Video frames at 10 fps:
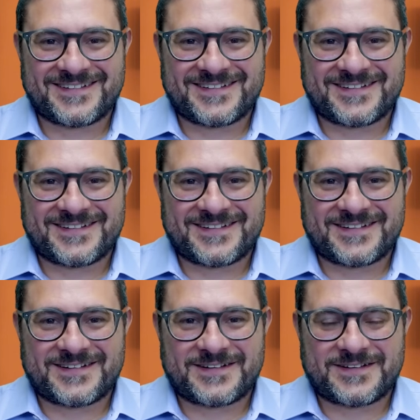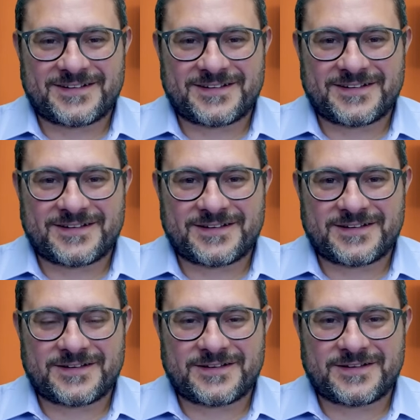
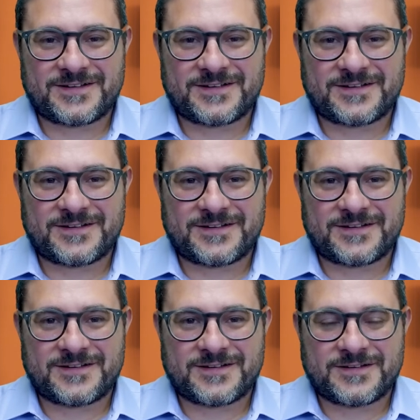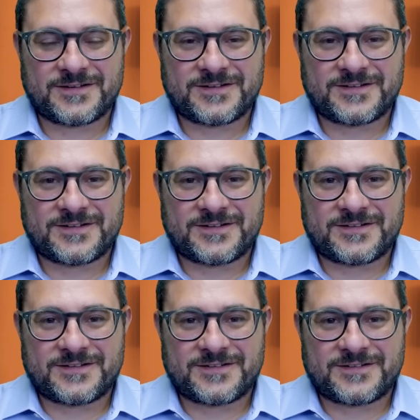
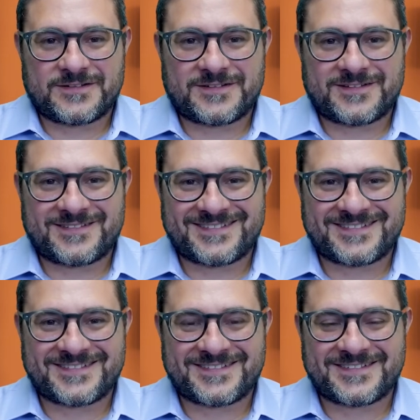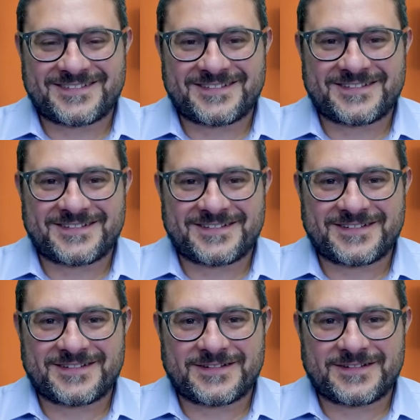
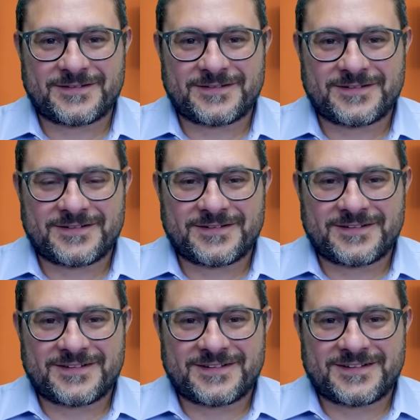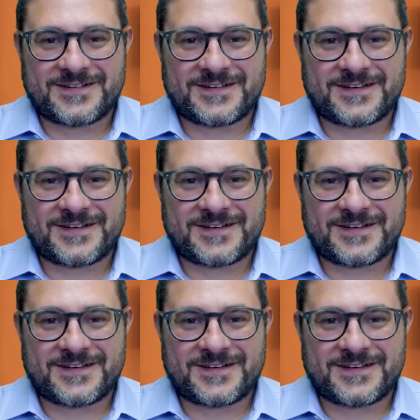No words are spoken by the person on screen.